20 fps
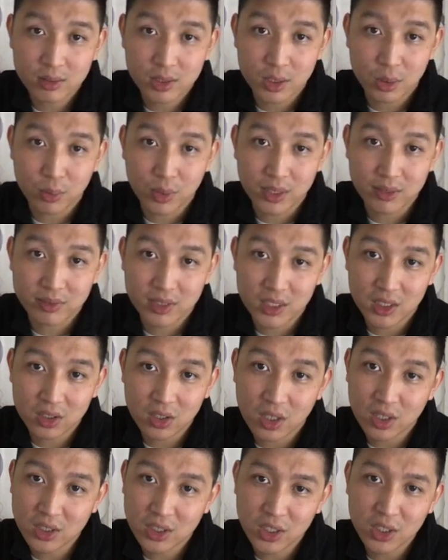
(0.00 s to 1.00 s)
So one of these
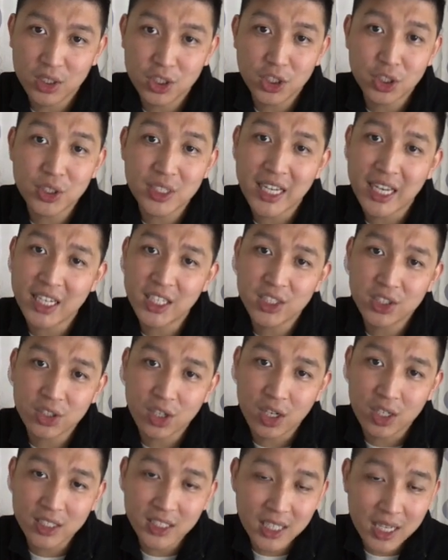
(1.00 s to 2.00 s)
stocks. So you can choose any
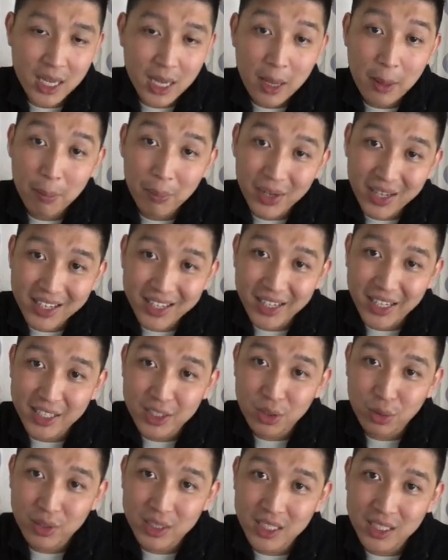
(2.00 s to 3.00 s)
stocks, but
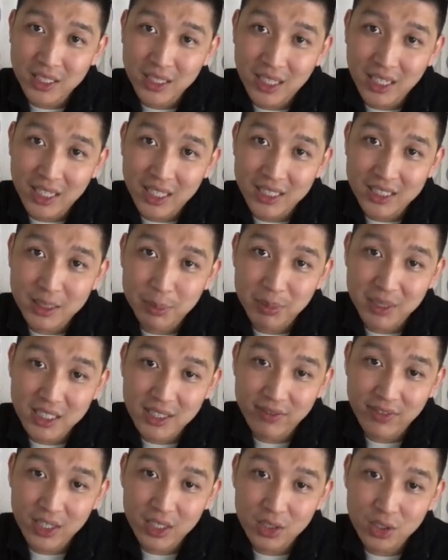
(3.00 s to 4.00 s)
it's only
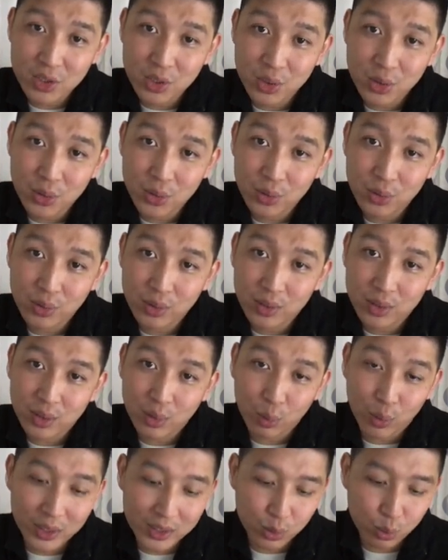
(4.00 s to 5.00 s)
specific to the
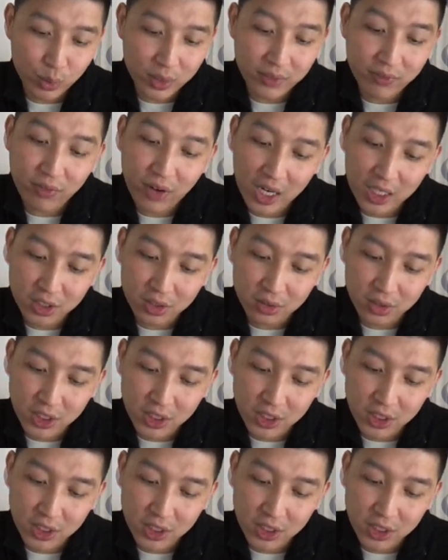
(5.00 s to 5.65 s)
ones with the fractional